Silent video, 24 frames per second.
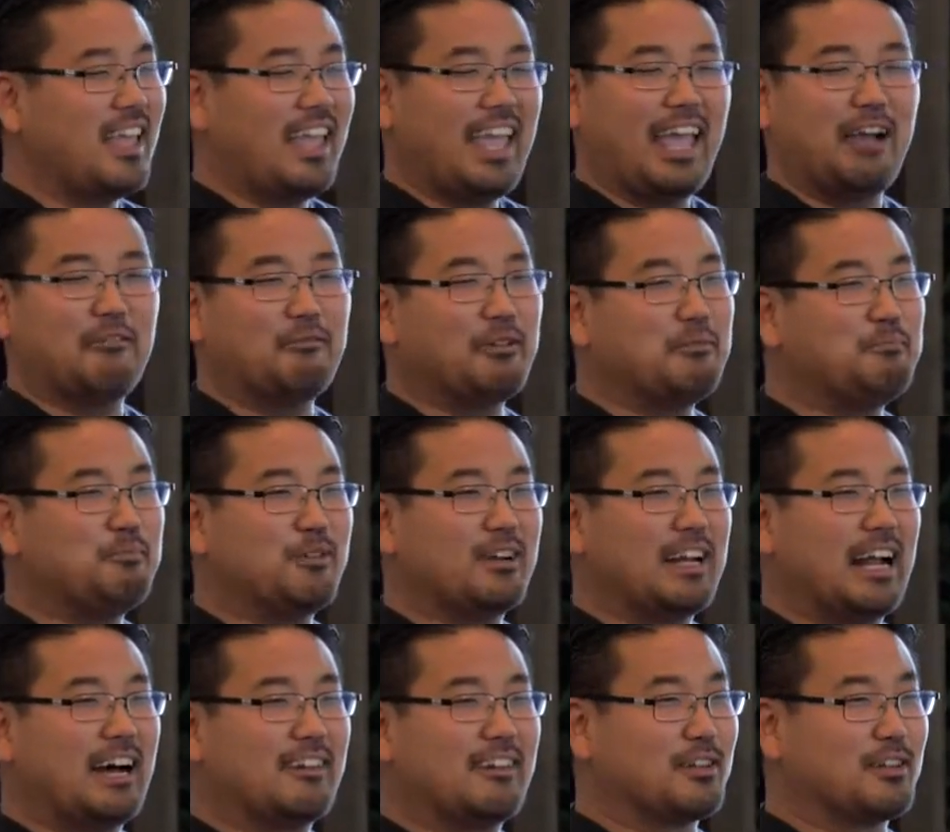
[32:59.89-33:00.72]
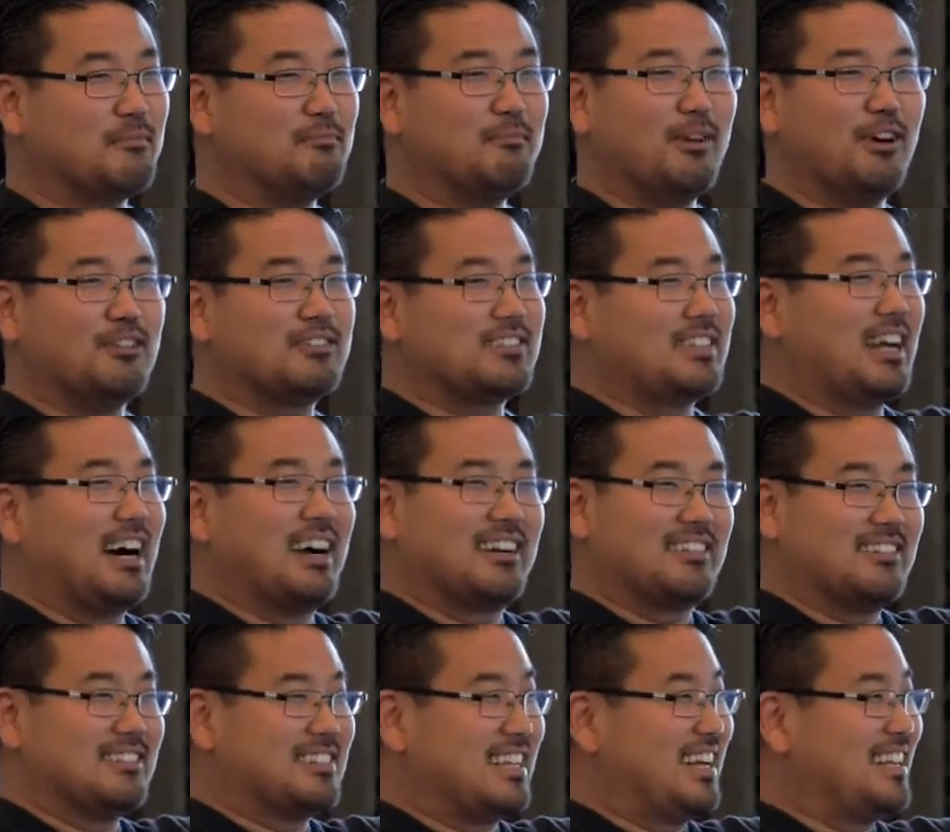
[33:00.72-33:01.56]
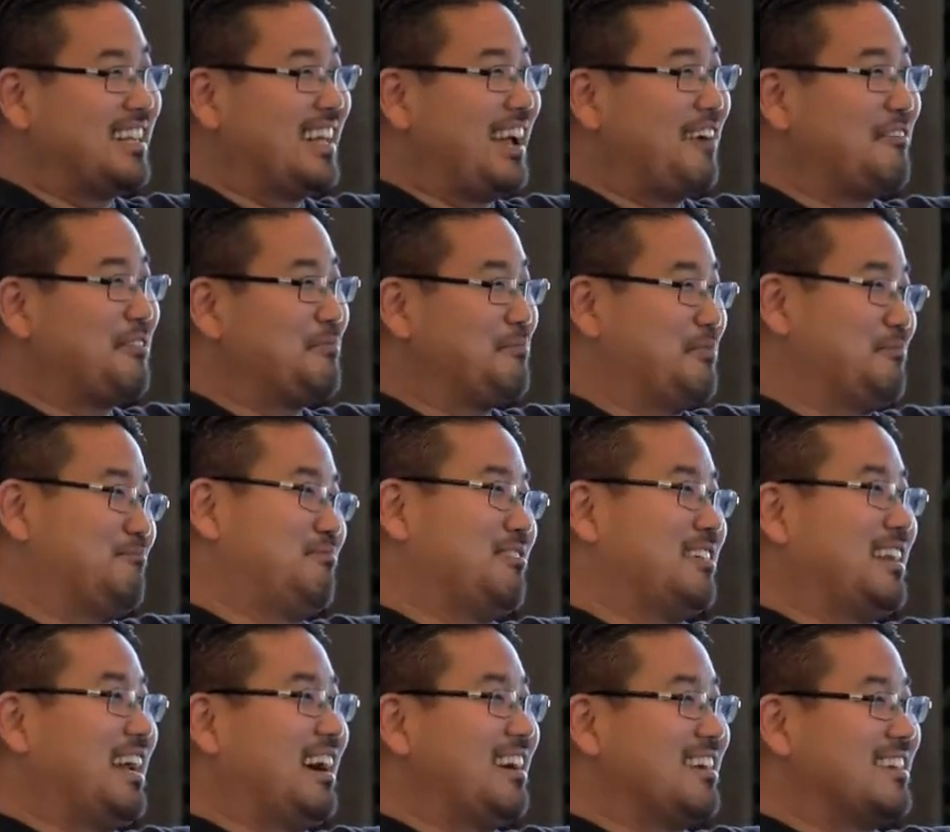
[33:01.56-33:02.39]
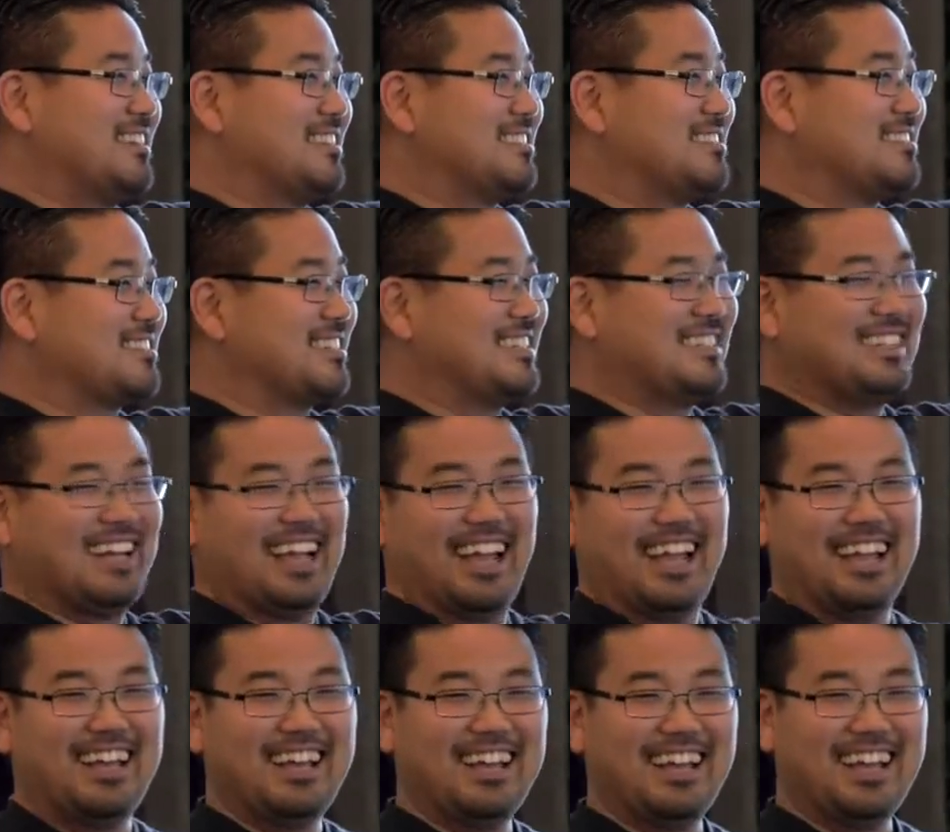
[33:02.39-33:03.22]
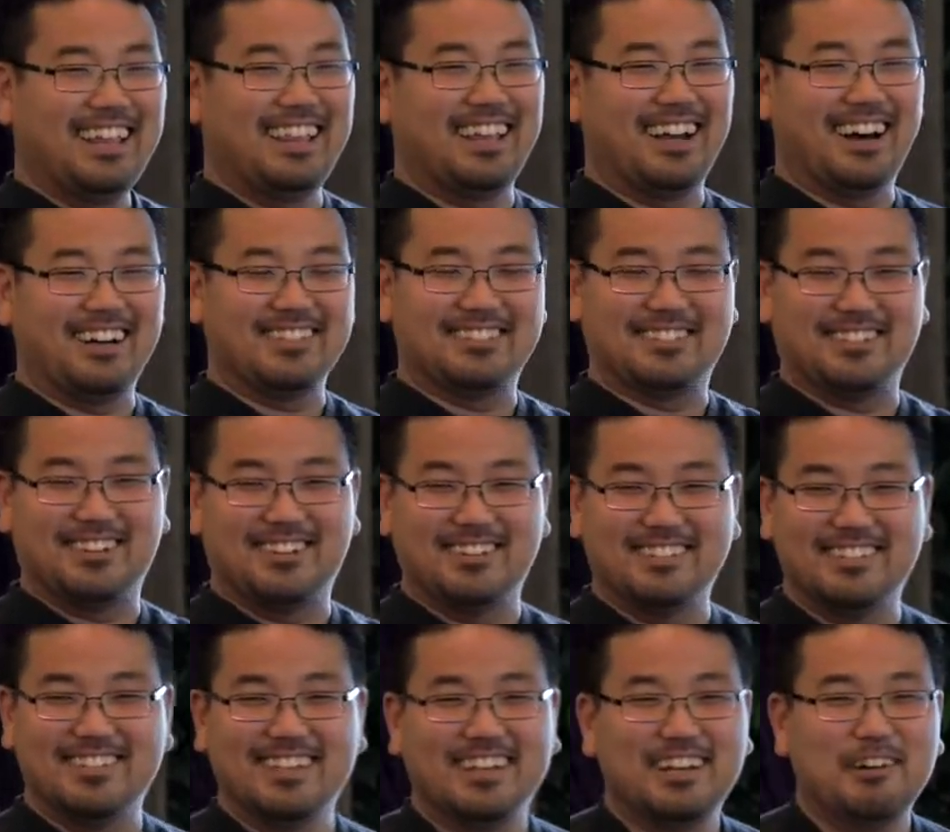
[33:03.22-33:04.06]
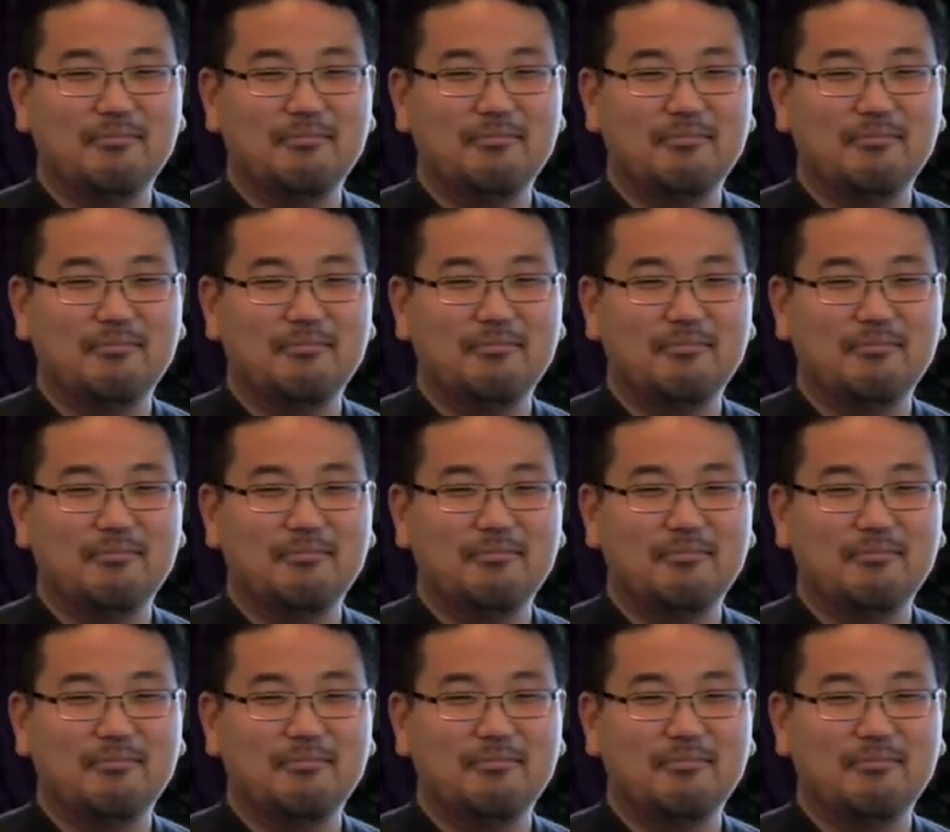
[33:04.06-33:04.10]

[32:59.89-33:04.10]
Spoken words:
and we put the most dongos that had ever been put out on a certain day, and they all sold.